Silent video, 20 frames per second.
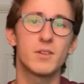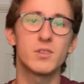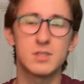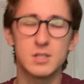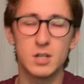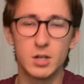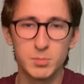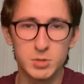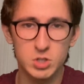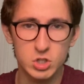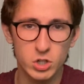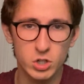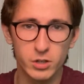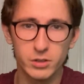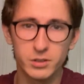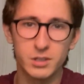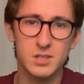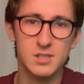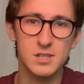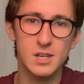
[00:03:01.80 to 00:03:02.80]
the Timeless Child,
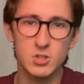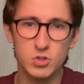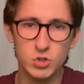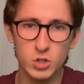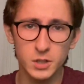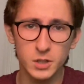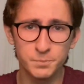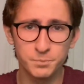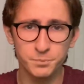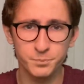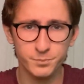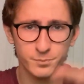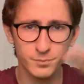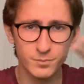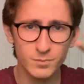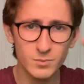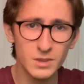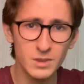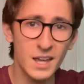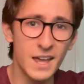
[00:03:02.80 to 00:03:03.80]
etc.
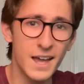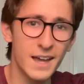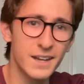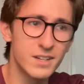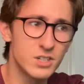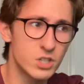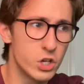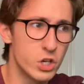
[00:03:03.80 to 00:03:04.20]
And a